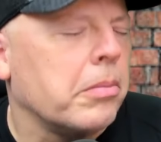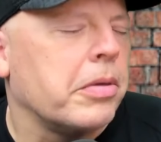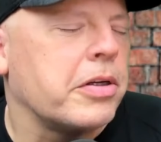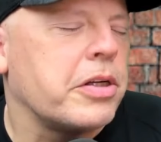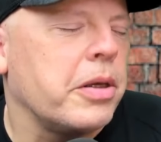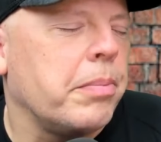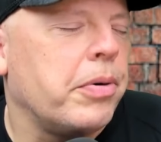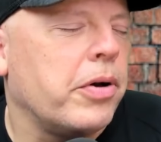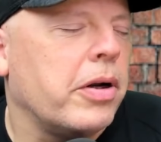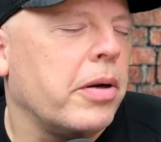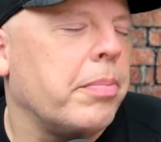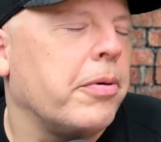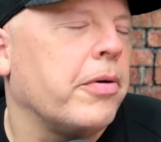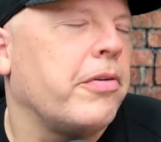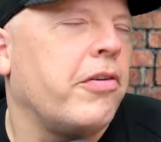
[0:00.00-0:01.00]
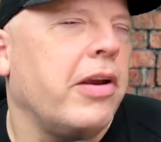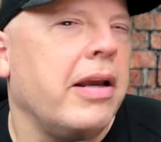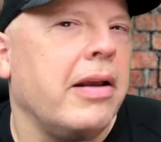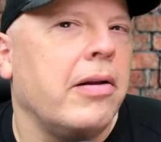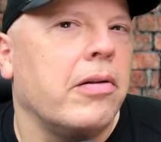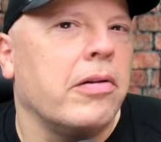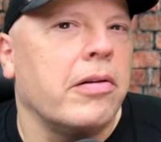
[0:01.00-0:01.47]
But she put up her
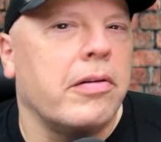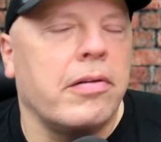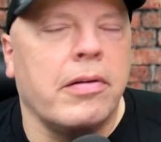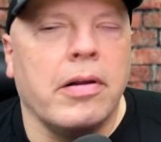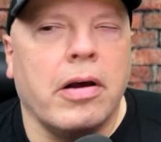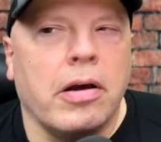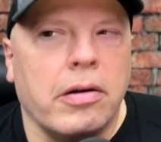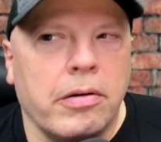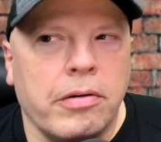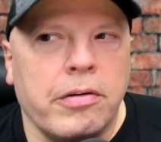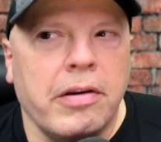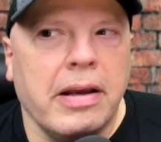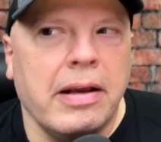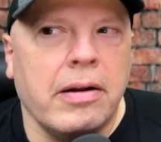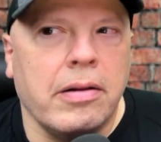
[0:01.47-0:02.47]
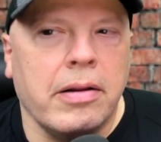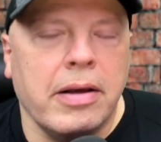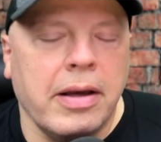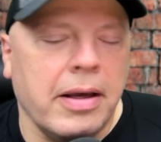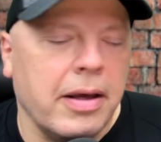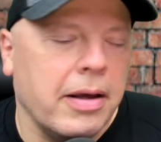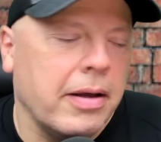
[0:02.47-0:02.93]
channel
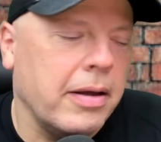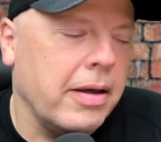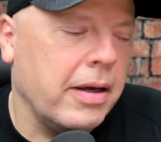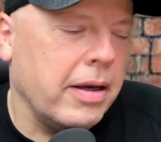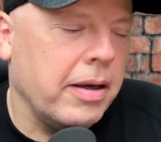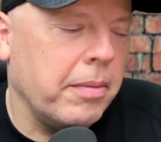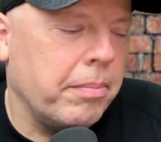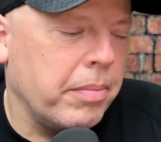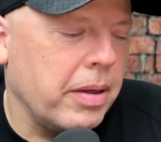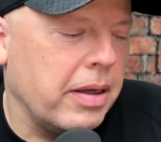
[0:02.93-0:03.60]
a